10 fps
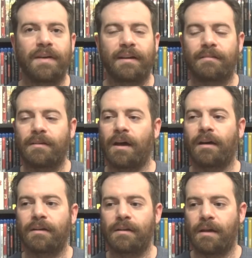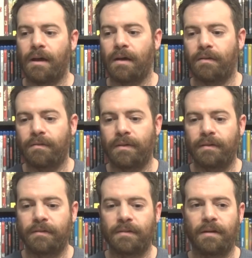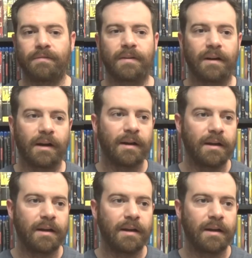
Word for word: had a ton of stuff in our